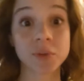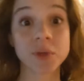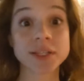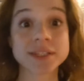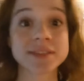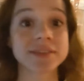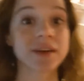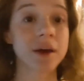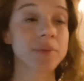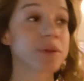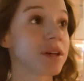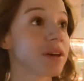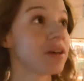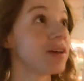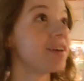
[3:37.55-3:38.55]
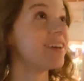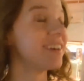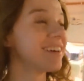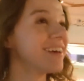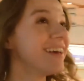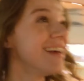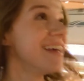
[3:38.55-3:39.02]
The wind stopped.
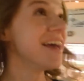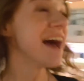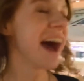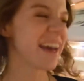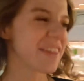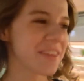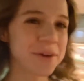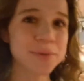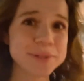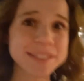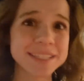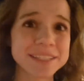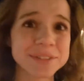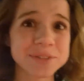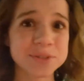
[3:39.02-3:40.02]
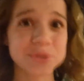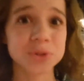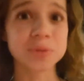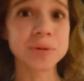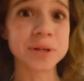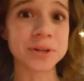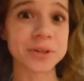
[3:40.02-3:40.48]
I think it was a little
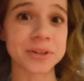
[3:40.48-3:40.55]
stormy